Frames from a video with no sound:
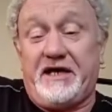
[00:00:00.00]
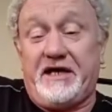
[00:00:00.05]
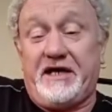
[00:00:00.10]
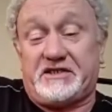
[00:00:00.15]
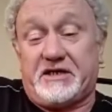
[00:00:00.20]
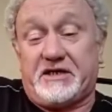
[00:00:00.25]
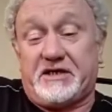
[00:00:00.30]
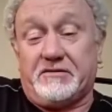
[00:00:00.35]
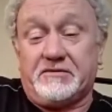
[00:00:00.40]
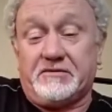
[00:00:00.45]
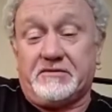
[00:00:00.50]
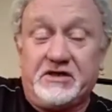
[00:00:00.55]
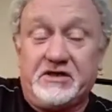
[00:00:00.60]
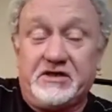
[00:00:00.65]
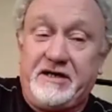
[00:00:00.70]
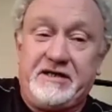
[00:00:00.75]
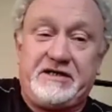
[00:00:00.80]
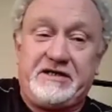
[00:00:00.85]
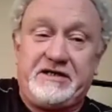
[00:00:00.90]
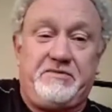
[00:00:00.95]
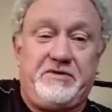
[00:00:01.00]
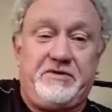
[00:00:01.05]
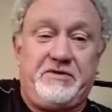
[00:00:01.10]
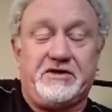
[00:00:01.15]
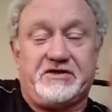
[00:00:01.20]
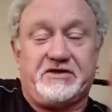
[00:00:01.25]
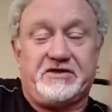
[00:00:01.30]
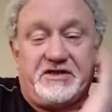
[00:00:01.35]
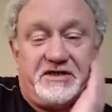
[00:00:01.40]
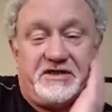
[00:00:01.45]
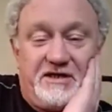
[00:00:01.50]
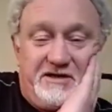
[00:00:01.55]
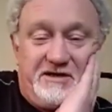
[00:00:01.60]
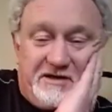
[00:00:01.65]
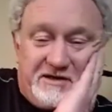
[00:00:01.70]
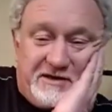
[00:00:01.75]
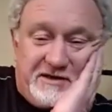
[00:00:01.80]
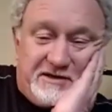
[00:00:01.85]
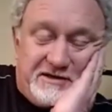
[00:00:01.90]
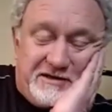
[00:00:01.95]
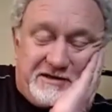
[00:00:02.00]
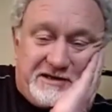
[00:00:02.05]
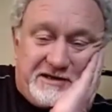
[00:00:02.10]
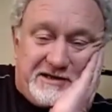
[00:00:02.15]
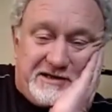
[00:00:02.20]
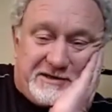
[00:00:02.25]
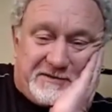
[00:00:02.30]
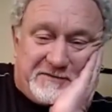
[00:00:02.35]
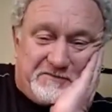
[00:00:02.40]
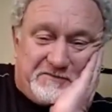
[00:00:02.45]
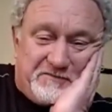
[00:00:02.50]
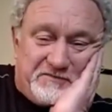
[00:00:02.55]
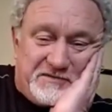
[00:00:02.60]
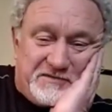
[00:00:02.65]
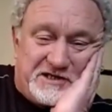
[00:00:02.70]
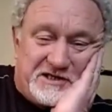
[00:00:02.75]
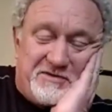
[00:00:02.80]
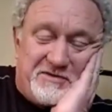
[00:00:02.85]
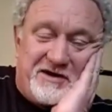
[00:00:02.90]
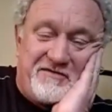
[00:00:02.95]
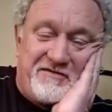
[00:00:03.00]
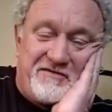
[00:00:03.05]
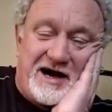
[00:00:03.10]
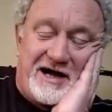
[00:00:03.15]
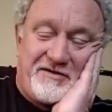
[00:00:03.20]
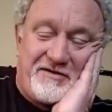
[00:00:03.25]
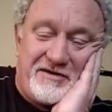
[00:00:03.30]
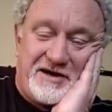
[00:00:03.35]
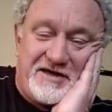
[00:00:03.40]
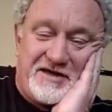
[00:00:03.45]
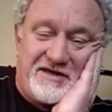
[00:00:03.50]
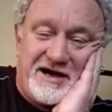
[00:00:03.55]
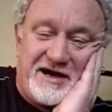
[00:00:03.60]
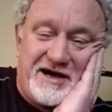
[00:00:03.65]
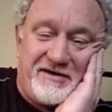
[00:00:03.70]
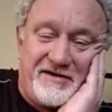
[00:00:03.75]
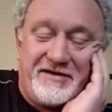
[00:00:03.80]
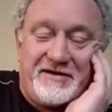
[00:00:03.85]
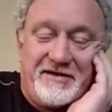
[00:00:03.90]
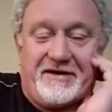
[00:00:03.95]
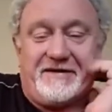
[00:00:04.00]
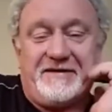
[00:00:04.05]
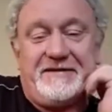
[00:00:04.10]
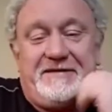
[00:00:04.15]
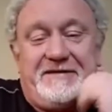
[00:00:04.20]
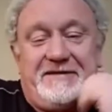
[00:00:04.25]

So I suppose there's a bit of irony there, isn't